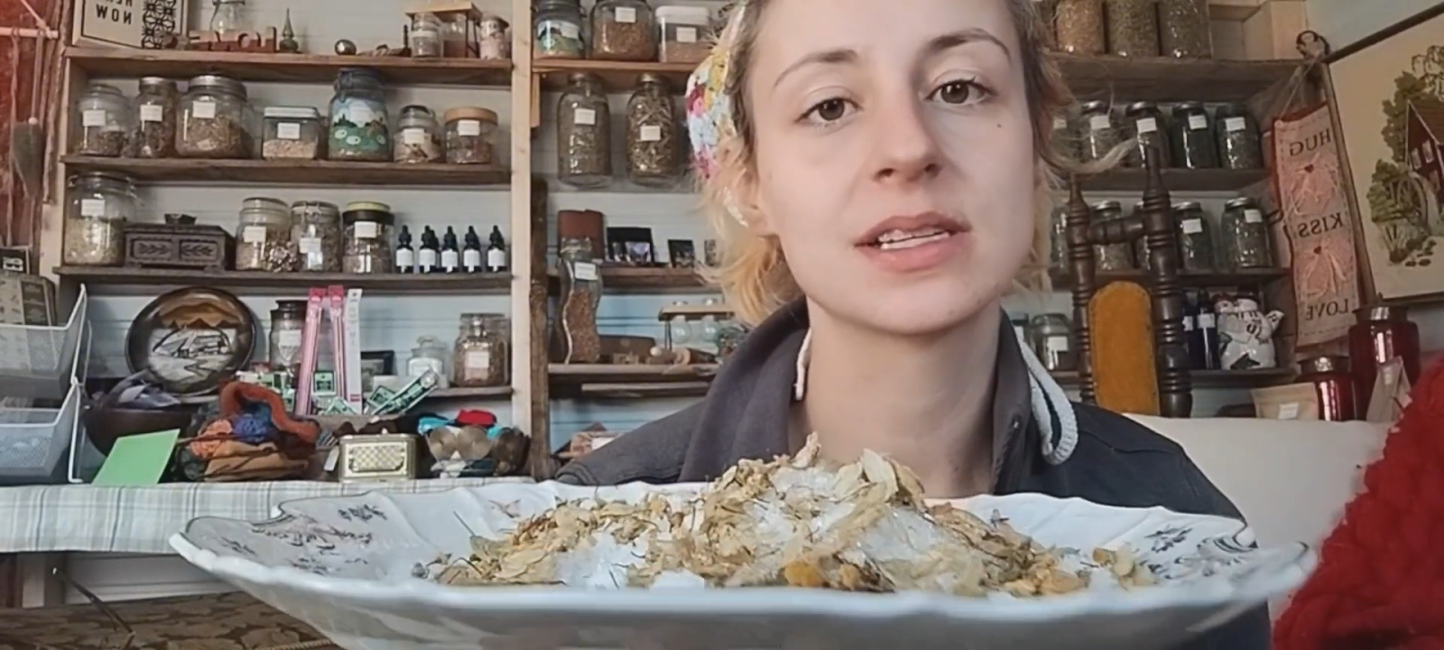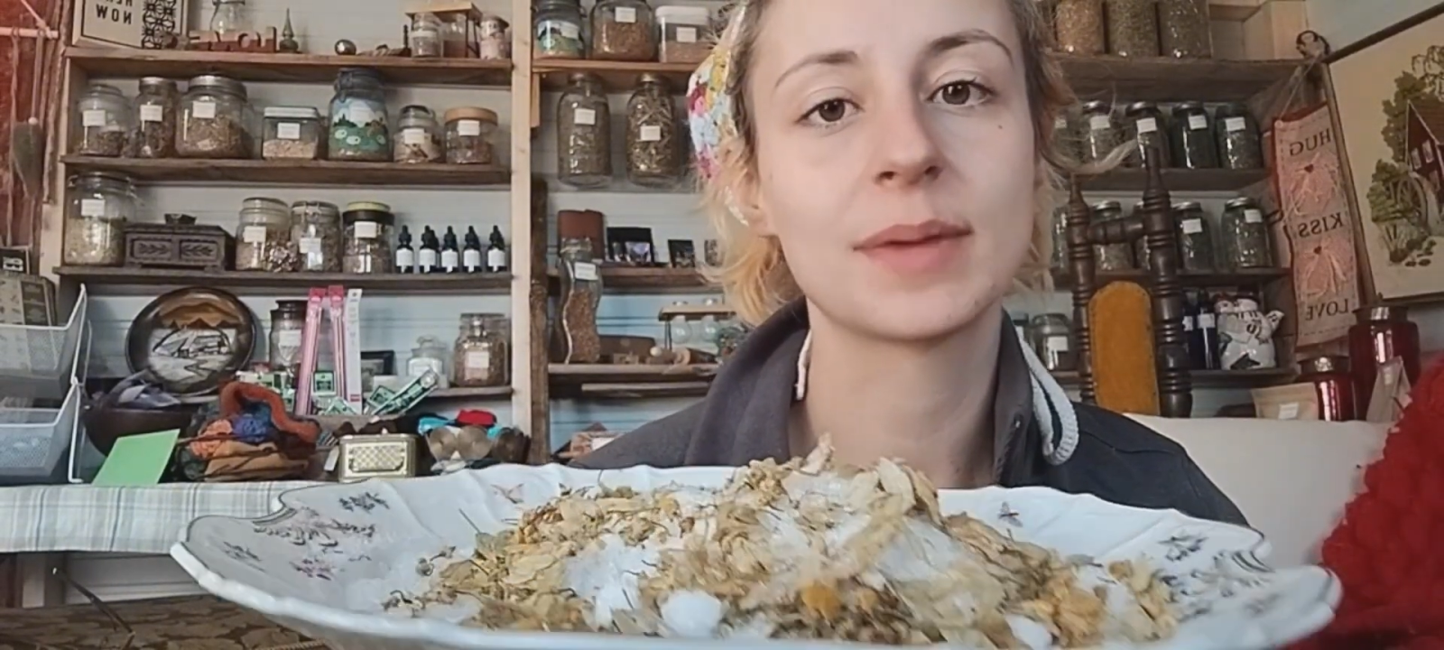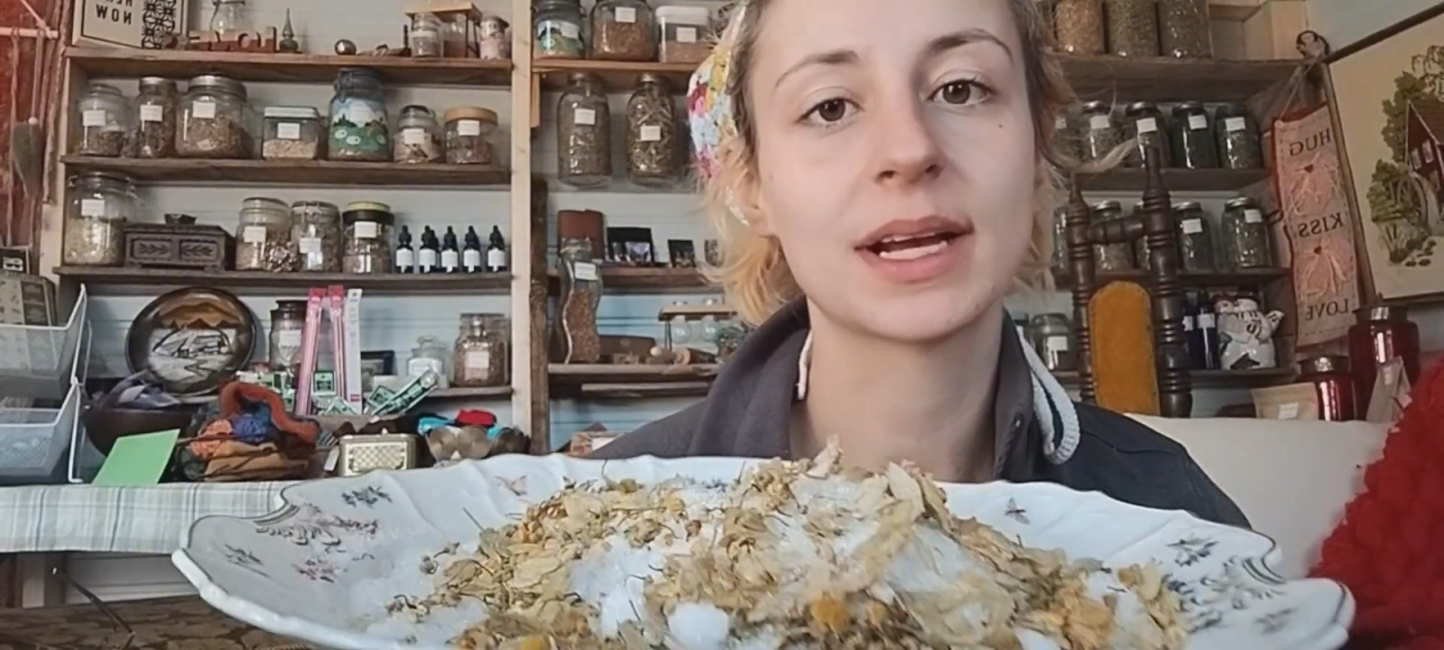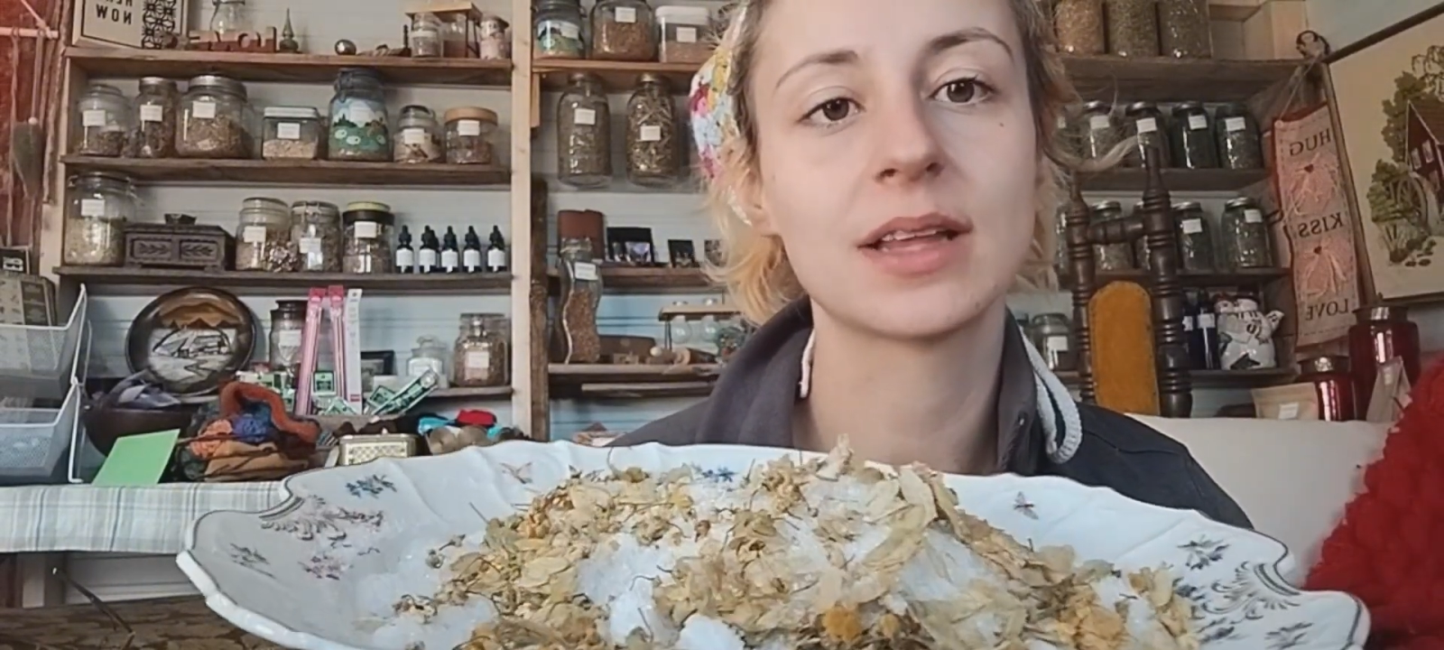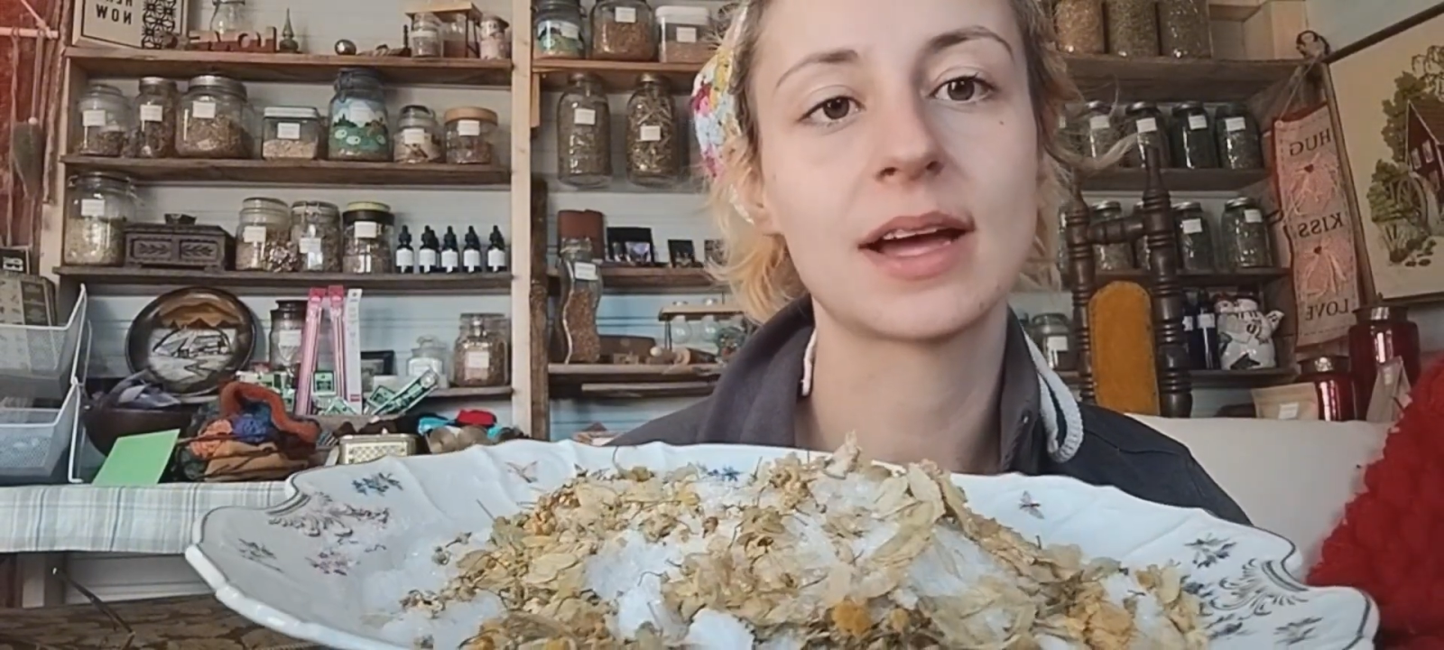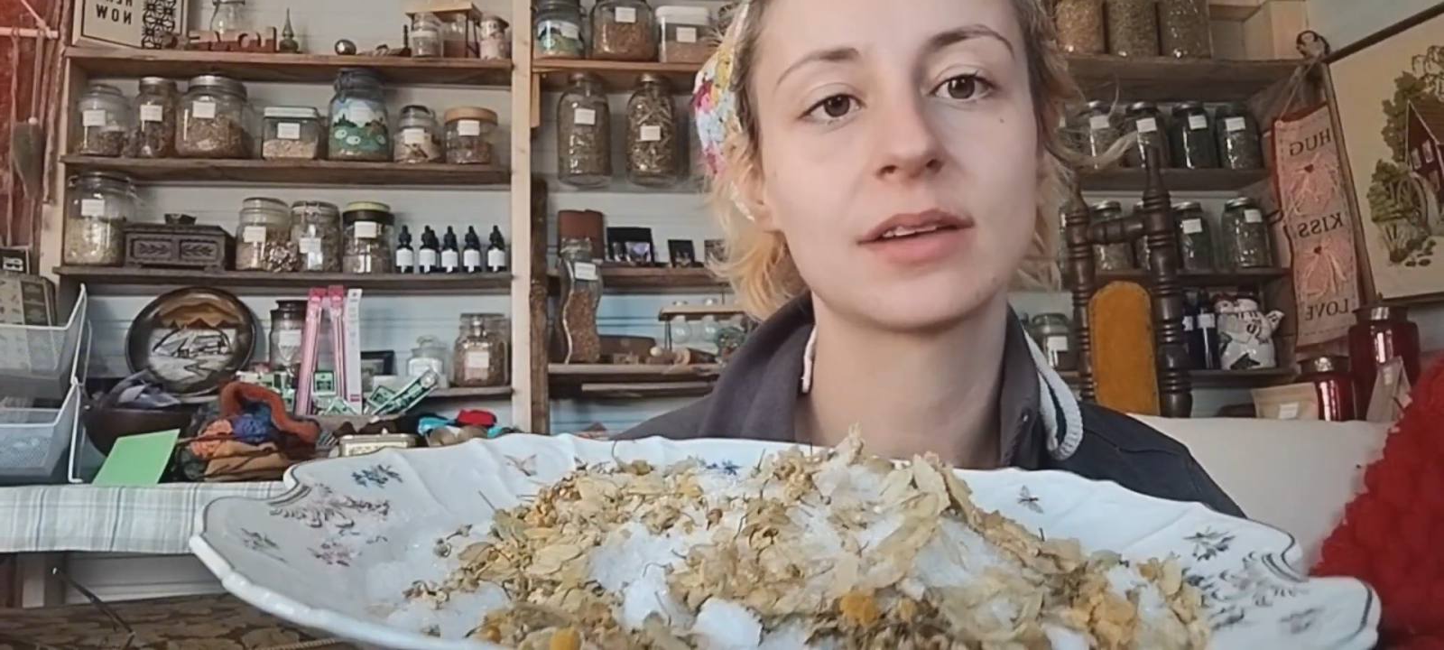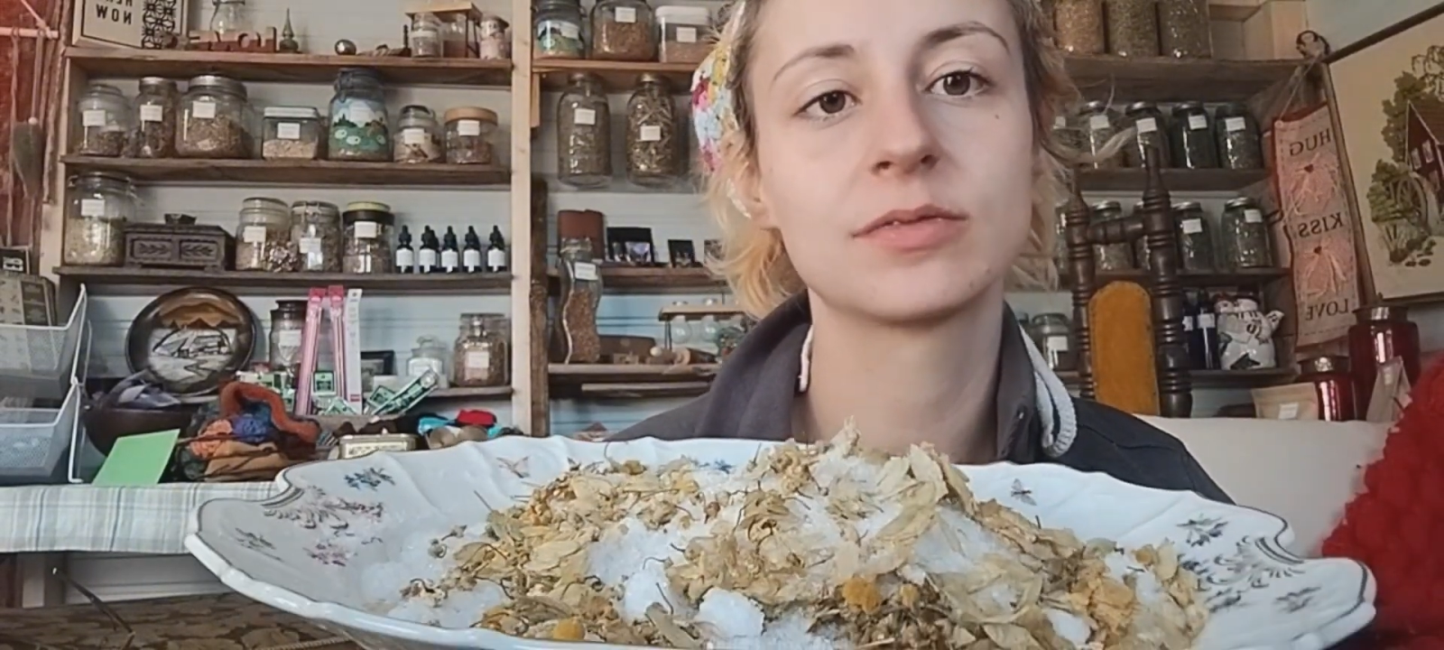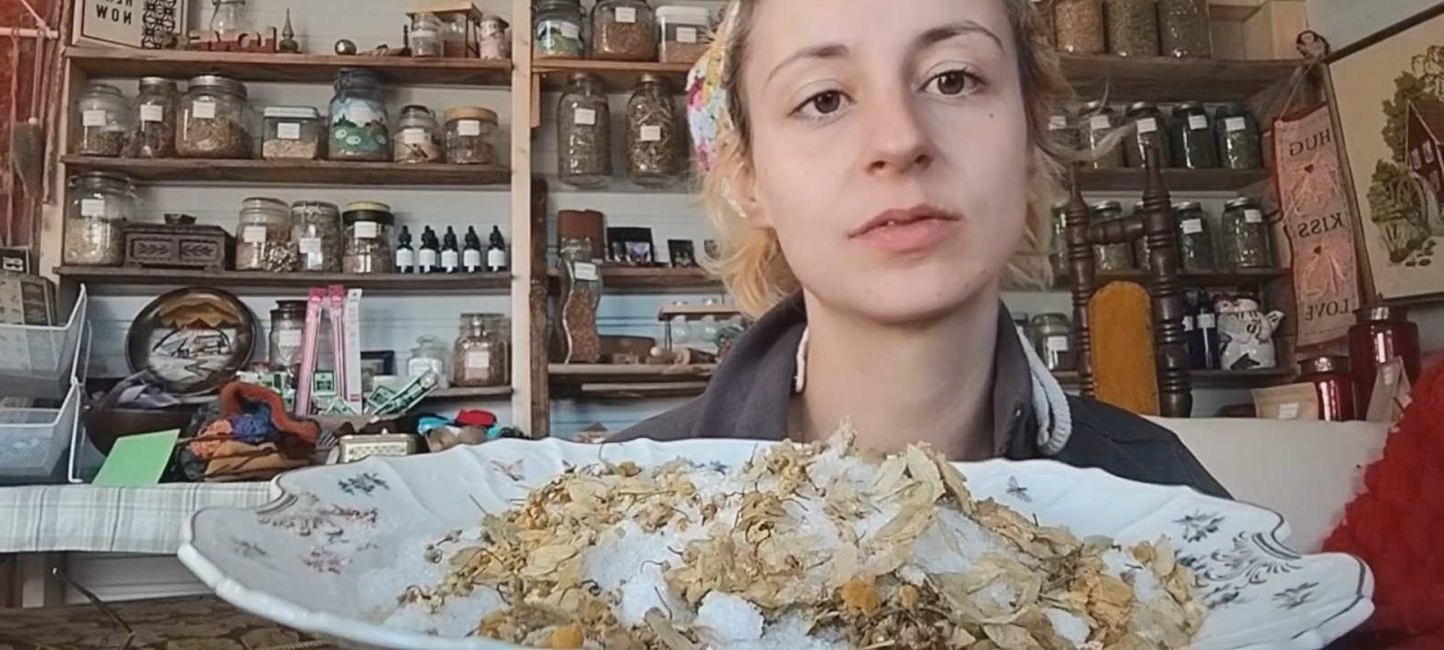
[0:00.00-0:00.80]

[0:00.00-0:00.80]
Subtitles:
to make a lot of